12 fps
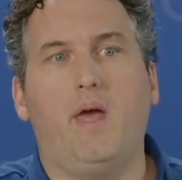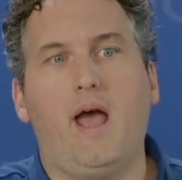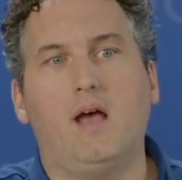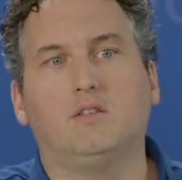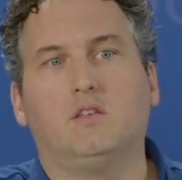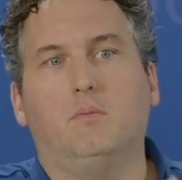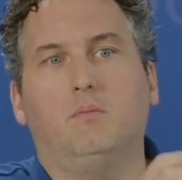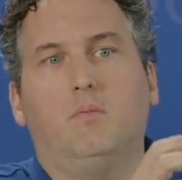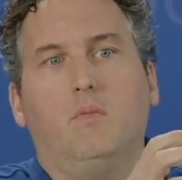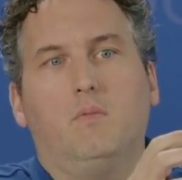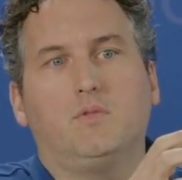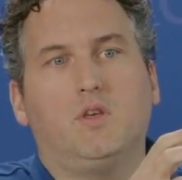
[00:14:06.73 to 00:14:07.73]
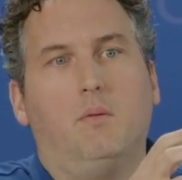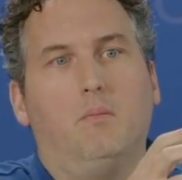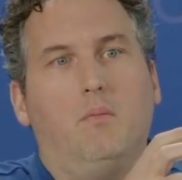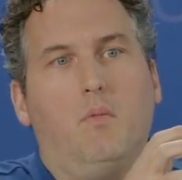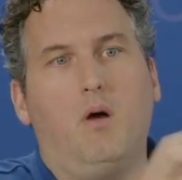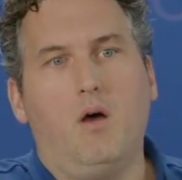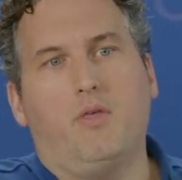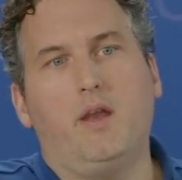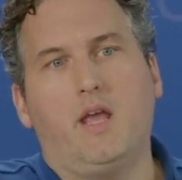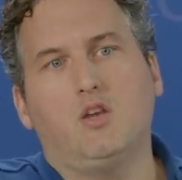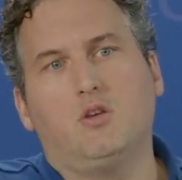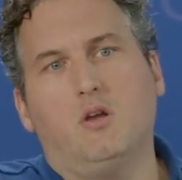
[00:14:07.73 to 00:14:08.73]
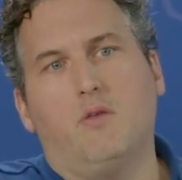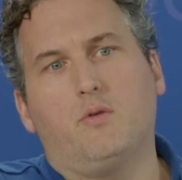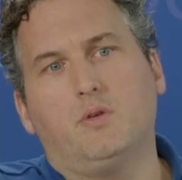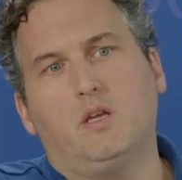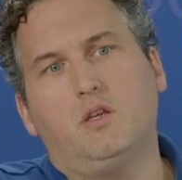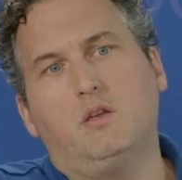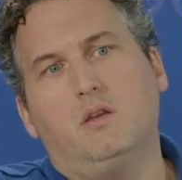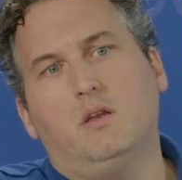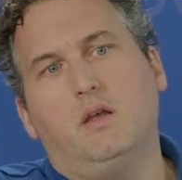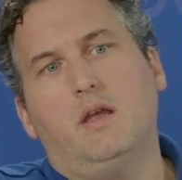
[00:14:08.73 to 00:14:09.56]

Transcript: That has some authentication and authorization,